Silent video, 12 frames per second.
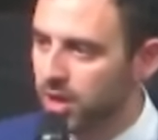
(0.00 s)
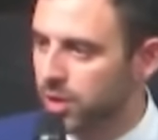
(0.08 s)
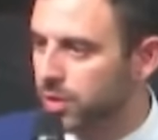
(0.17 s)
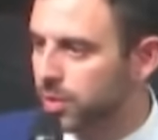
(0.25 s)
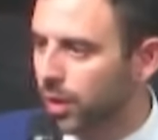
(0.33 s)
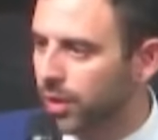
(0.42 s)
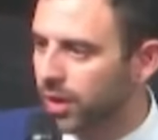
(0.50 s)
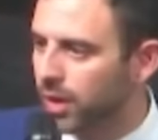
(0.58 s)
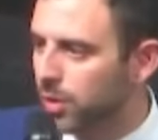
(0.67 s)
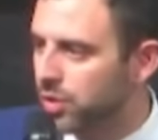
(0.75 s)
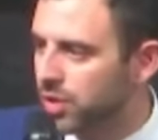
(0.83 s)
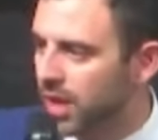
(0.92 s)
You do not
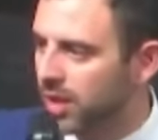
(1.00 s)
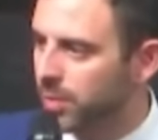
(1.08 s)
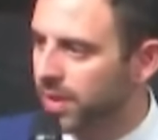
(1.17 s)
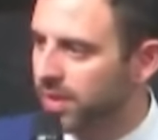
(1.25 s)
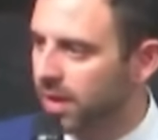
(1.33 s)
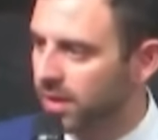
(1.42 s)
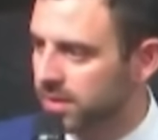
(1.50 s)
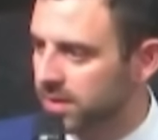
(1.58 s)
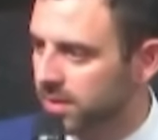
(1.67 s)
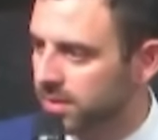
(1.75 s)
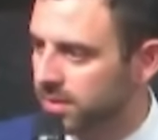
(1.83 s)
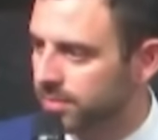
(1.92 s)
negotiate with
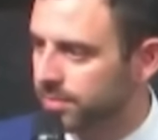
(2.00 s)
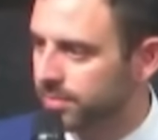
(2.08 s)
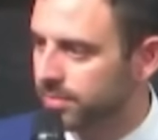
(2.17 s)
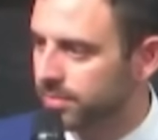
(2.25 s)
Nazis.